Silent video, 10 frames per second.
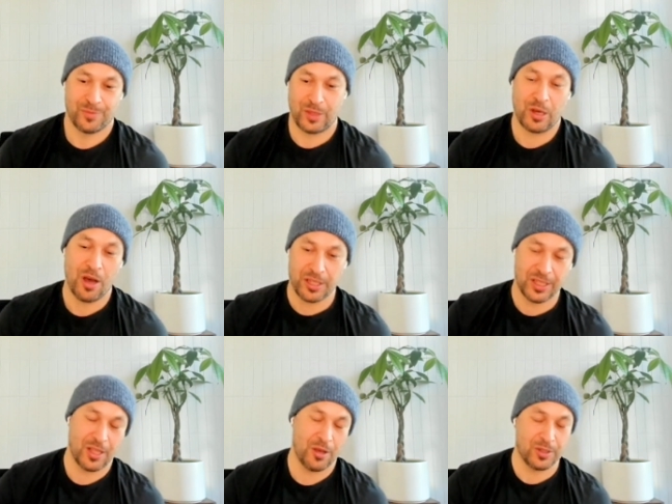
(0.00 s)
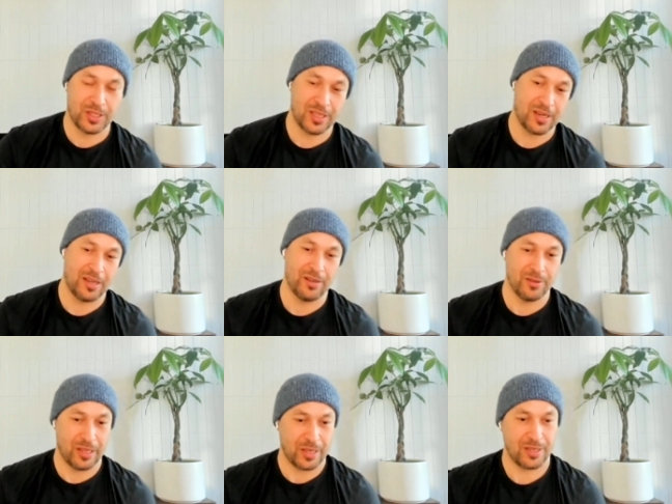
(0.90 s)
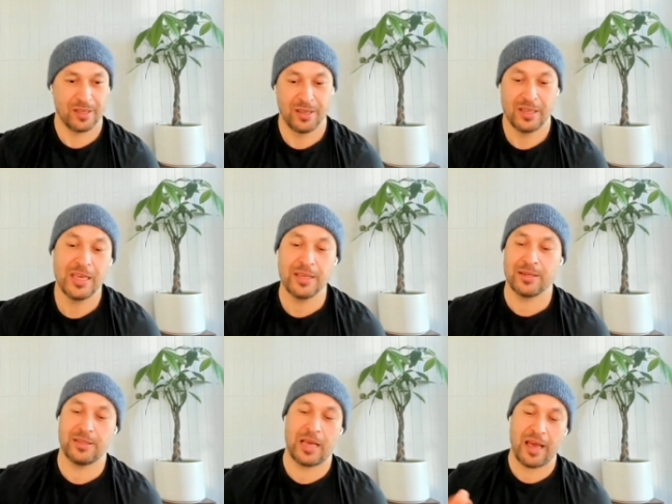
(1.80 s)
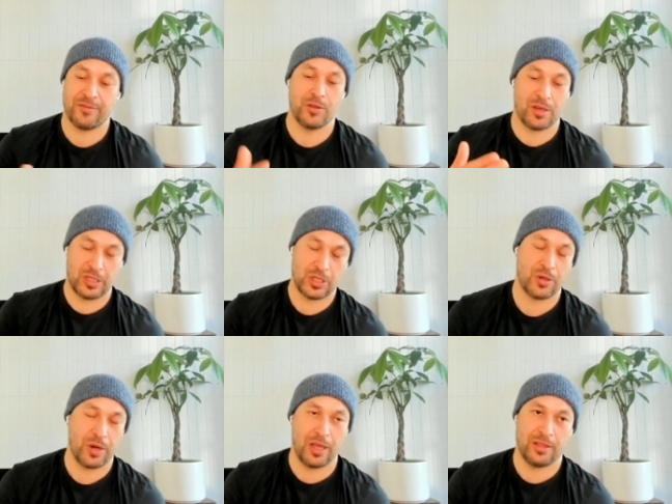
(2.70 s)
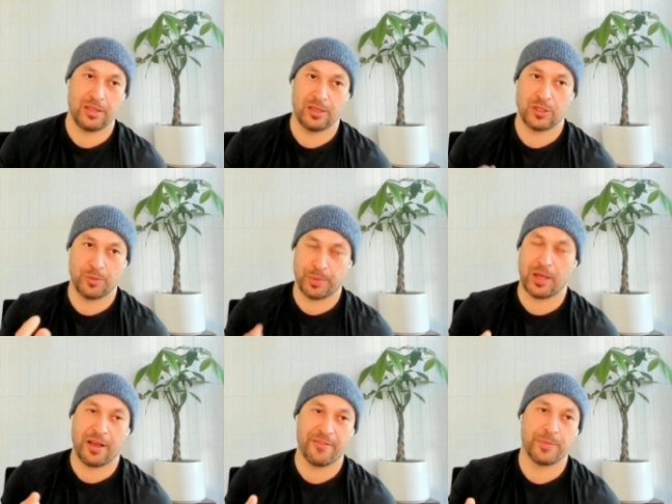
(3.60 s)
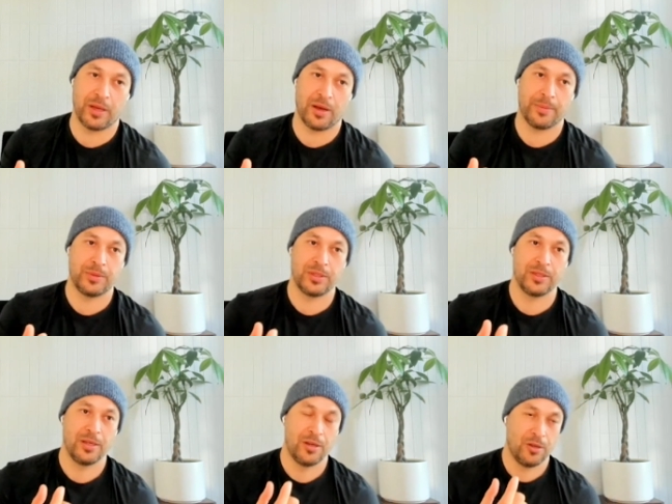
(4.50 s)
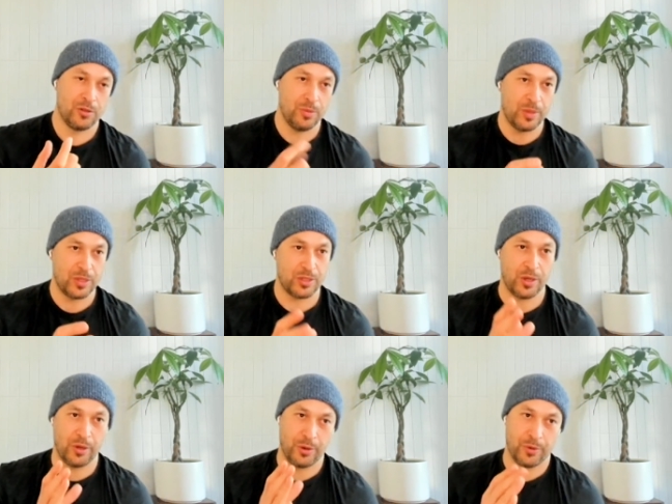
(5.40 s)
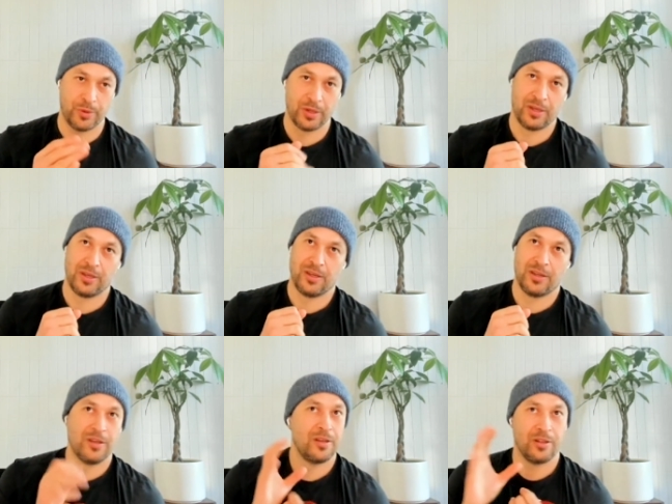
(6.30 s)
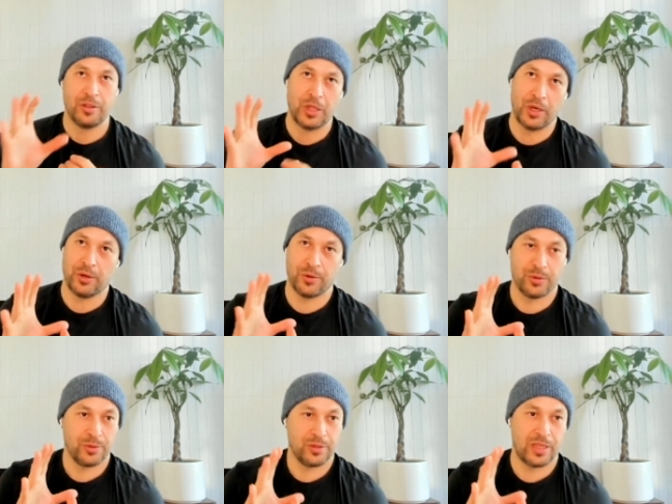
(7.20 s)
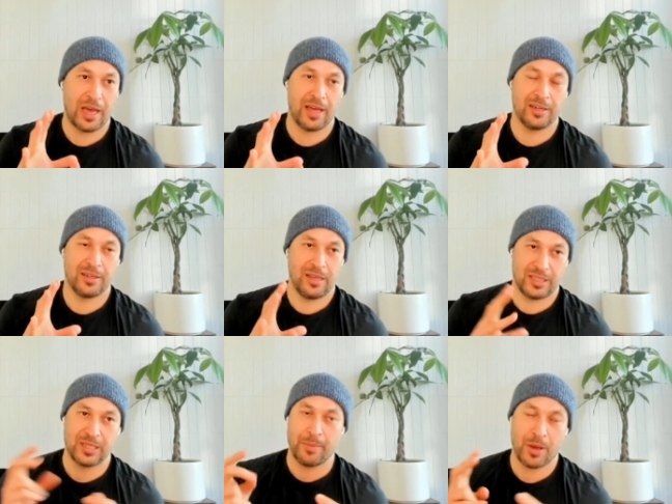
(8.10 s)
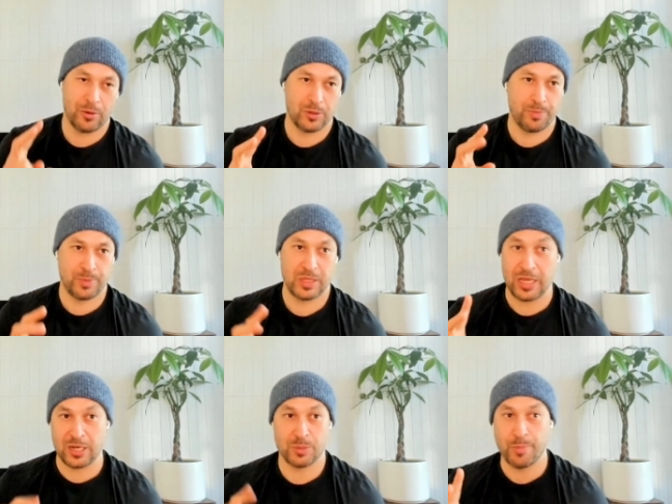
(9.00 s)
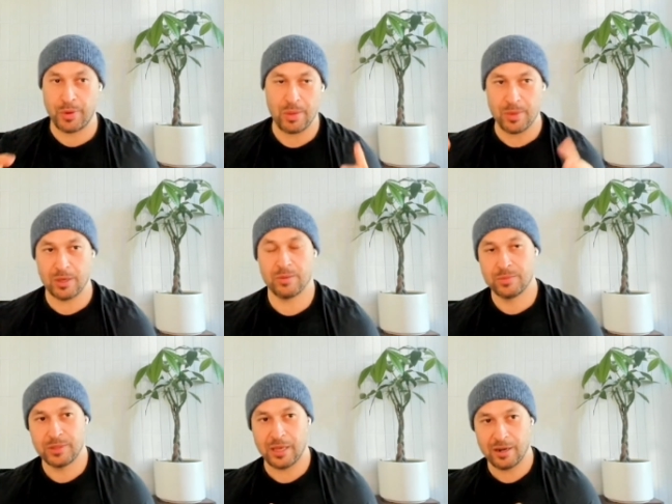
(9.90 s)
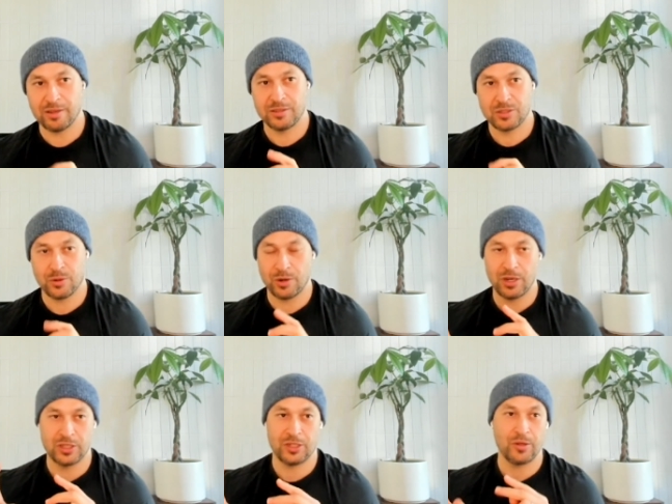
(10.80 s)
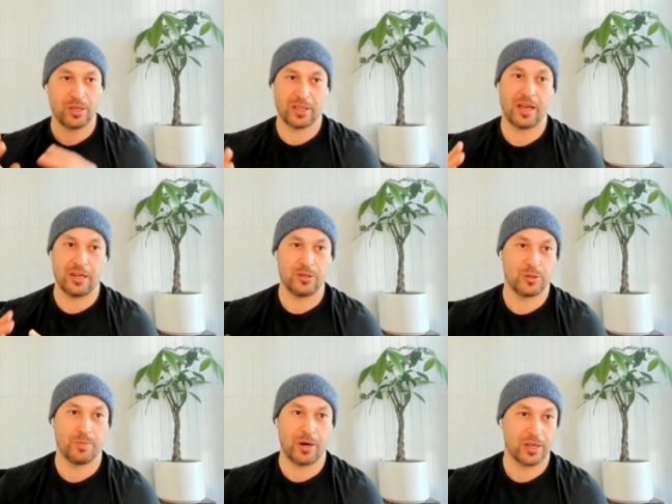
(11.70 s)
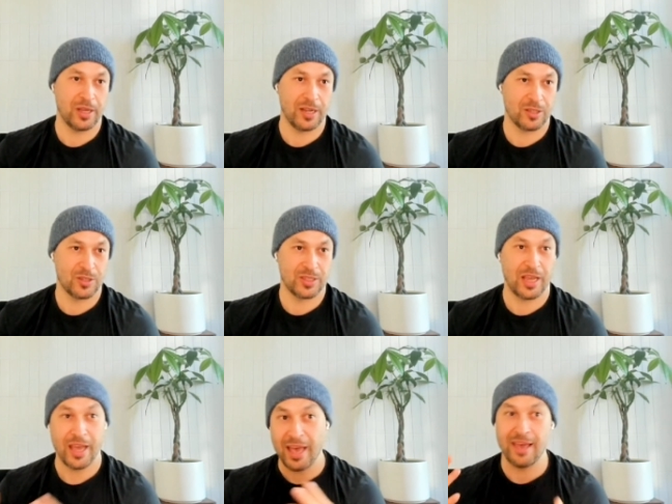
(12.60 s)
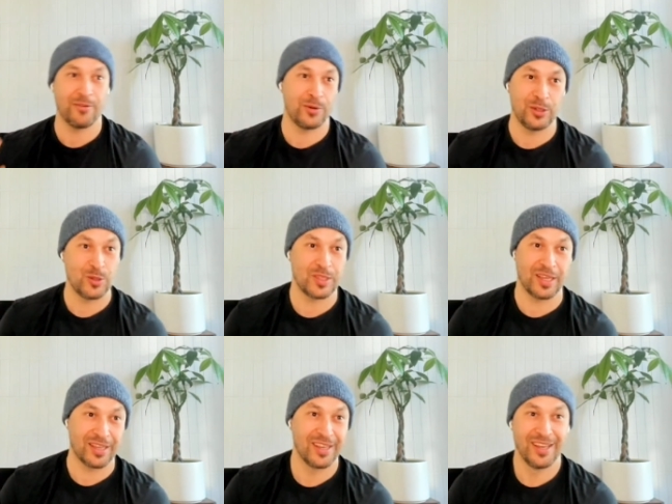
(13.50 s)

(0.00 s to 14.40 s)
the cost of those is going to like either they have to constrain the supply of blobs to be so low that it's somehow seen as premium data storage, and you can kind of use marketing to say, hey, we're using